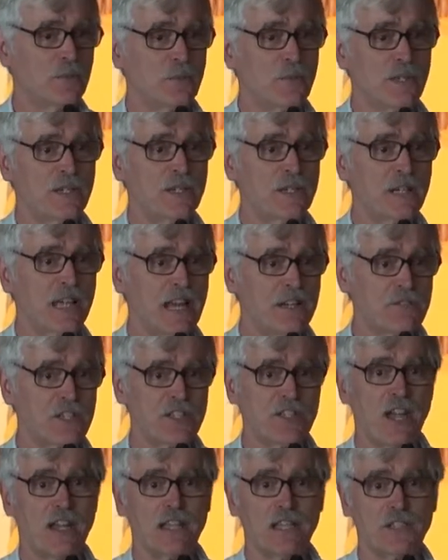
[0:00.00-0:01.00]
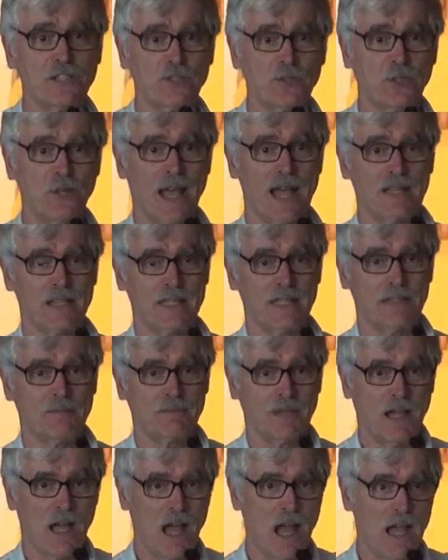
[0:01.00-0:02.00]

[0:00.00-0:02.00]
We're kind of stuck in duality.